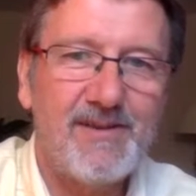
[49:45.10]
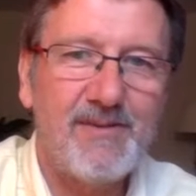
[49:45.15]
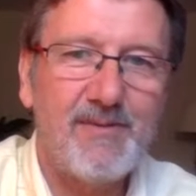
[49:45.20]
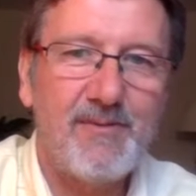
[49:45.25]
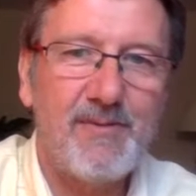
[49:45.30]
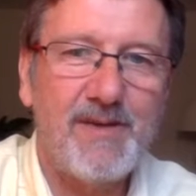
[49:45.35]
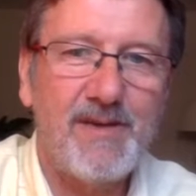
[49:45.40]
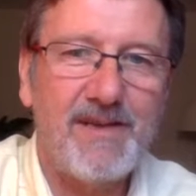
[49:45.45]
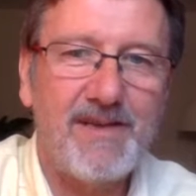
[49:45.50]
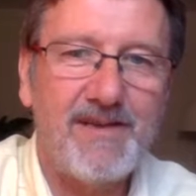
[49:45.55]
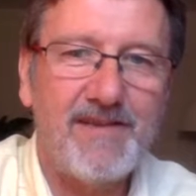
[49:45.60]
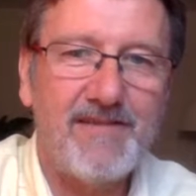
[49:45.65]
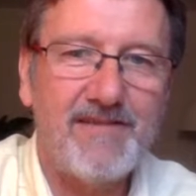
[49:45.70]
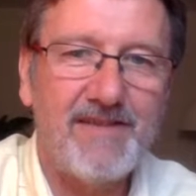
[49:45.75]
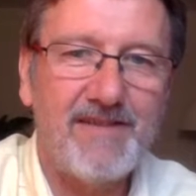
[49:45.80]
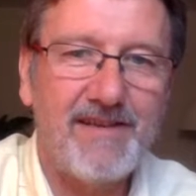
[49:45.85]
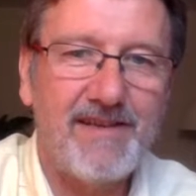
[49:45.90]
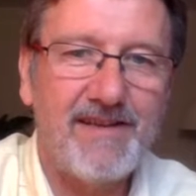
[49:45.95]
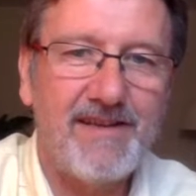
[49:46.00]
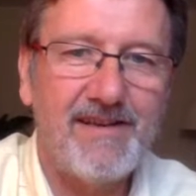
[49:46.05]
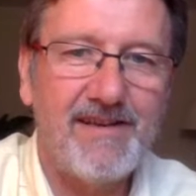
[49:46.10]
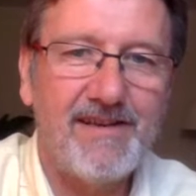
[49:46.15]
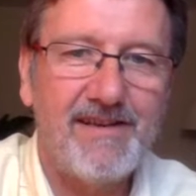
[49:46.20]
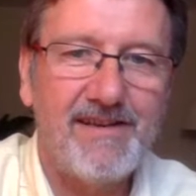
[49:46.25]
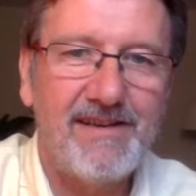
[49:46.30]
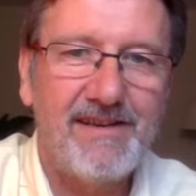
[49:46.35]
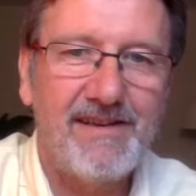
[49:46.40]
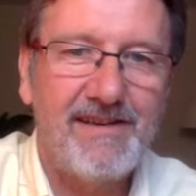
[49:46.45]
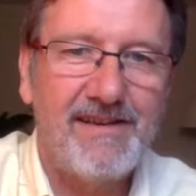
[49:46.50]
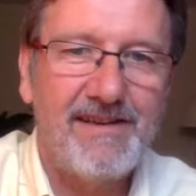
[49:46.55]
back here again.
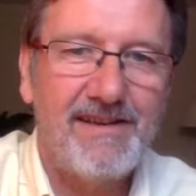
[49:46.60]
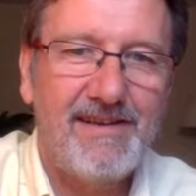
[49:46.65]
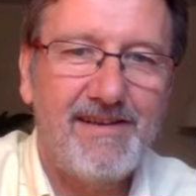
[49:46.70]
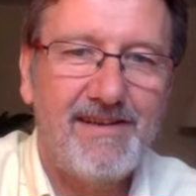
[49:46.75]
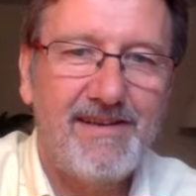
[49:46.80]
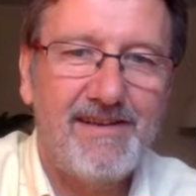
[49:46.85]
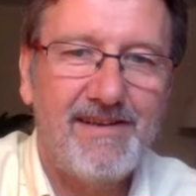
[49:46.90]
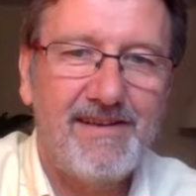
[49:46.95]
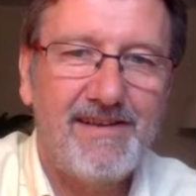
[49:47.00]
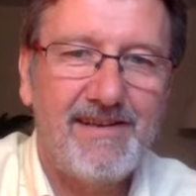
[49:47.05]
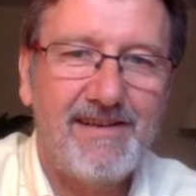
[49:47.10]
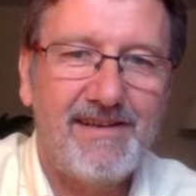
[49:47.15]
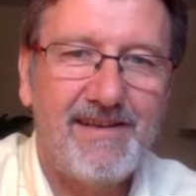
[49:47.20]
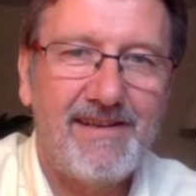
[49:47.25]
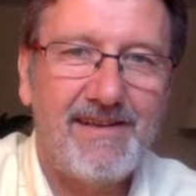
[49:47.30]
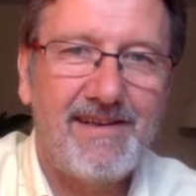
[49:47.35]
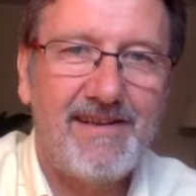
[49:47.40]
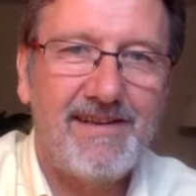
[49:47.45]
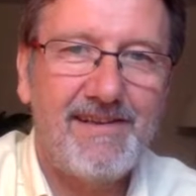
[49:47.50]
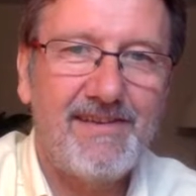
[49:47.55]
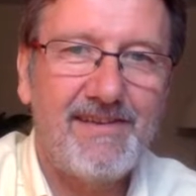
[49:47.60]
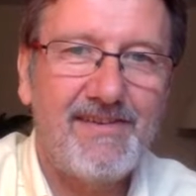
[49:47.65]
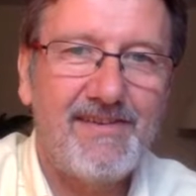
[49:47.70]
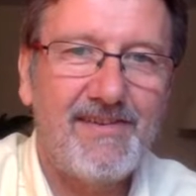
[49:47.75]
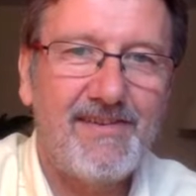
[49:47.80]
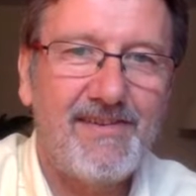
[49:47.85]
And